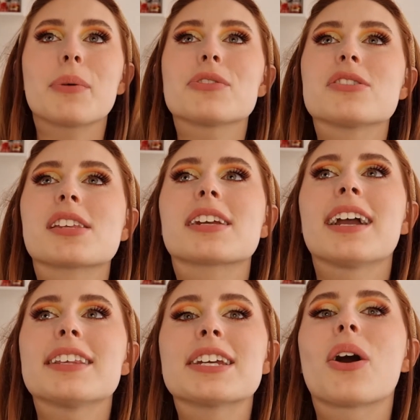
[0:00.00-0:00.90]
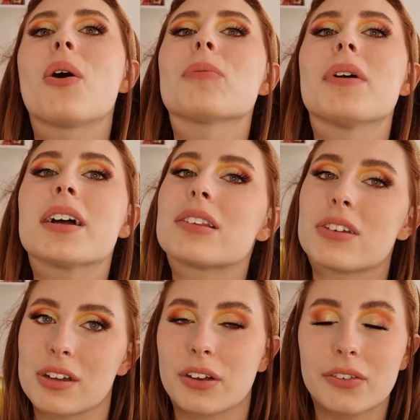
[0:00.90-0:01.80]
which is getting on my
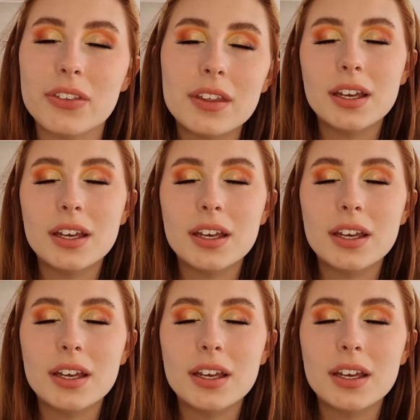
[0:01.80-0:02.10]
nerves.